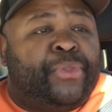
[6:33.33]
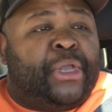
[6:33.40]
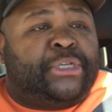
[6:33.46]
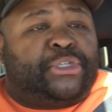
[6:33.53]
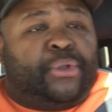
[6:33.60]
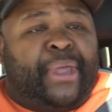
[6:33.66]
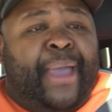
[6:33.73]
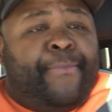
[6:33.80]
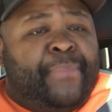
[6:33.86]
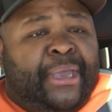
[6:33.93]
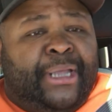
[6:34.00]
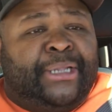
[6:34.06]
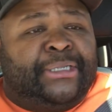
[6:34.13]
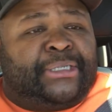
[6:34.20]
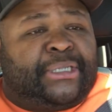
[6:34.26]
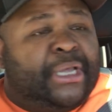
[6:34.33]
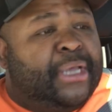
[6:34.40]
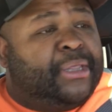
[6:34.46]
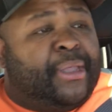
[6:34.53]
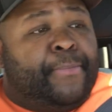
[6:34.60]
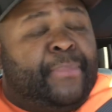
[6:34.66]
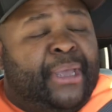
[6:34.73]
So that means
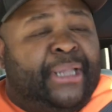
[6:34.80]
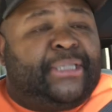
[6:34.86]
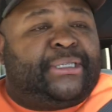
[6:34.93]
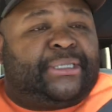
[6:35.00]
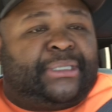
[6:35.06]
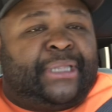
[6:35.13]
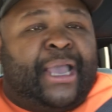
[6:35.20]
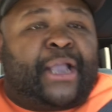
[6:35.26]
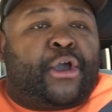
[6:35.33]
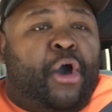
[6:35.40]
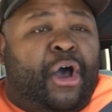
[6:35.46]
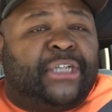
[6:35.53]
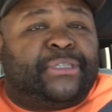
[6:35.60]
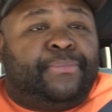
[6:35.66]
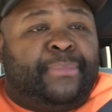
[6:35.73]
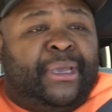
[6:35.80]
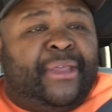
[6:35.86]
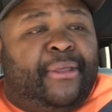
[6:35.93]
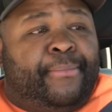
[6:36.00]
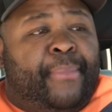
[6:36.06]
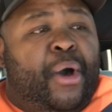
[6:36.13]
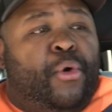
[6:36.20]
the meats that cost me
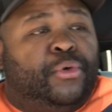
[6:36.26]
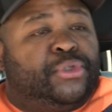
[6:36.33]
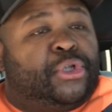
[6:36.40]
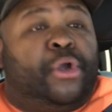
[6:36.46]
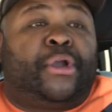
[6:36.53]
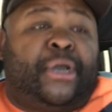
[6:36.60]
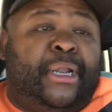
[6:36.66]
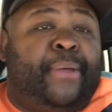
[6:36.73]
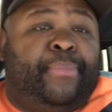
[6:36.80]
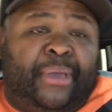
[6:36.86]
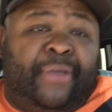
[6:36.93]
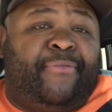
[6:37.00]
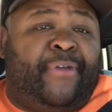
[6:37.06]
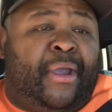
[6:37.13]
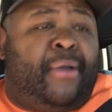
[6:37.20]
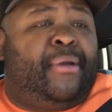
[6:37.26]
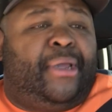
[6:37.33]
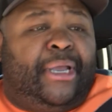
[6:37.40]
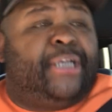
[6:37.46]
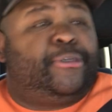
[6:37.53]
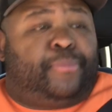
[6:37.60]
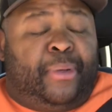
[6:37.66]
the most are going to be very
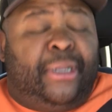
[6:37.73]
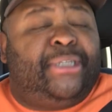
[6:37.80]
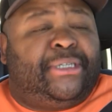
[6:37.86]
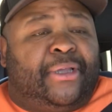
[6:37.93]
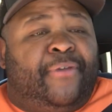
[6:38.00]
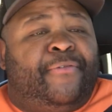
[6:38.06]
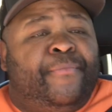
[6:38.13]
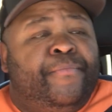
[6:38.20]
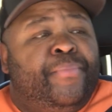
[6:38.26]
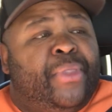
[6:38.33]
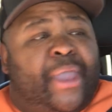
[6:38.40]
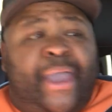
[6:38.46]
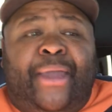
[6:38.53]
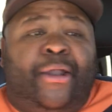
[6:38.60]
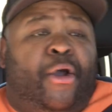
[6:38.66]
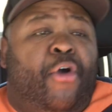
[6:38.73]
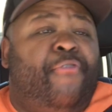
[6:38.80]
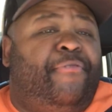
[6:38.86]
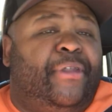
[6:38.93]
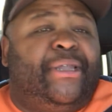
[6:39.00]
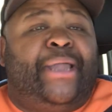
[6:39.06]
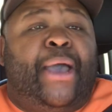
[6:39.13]
expensive, and
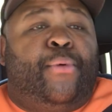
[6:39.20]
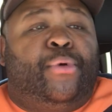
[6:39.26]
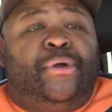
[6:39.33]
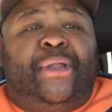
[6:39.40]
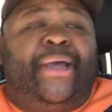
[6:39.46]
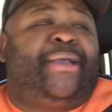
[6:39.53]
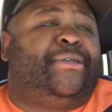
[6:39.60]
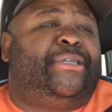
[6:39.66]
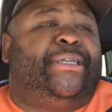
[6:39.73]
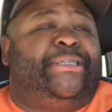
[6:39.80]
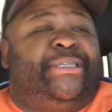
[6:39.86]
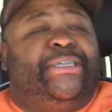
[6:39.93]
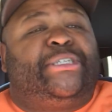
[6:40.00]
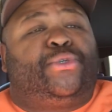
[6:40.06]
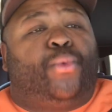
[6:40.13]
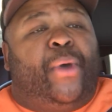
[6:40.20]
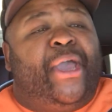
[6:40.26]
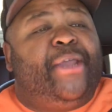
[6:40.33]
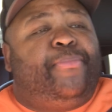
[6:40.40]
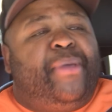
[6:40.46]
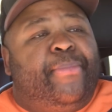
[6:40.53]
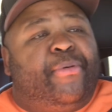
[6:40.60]
hopefully that will, I can say,
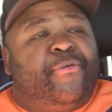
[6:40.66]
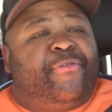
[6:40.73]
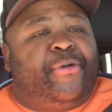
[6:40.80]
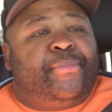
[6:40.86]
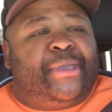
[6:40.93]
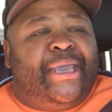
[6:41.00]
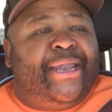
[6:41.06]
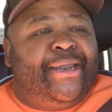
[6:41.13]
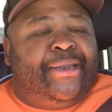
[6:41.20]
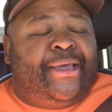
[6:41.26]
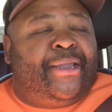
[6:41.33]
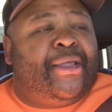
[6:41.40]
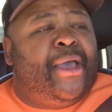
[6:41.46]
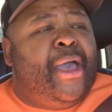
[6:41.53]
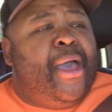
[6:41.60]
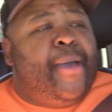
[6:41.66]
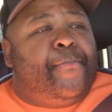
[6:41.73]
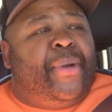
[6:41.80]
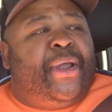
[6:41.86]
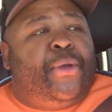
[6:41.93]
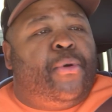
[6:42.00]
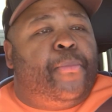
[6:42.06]
dissuade people from getting it,
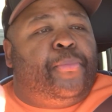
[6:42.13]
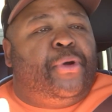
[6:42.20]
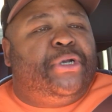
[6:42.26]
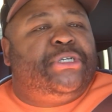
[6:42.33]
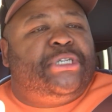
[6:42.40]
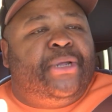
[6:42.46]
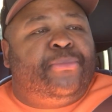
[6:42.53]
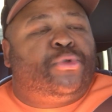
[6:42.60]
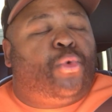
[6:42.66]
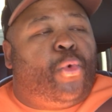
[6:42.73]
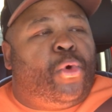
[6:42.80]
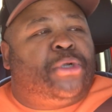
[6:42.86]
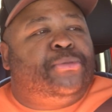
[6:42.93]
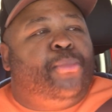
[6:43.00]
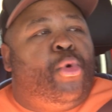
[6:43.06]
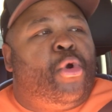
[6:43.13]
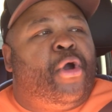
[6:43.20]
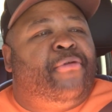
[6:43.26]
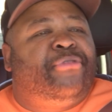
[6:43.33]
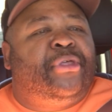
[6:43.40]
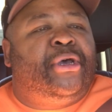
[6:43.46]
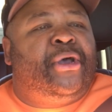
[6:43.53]
but it will push them towards more
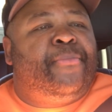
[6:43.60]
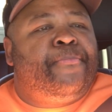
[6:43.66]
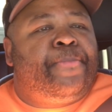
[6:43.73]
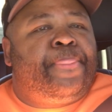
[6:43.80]
of the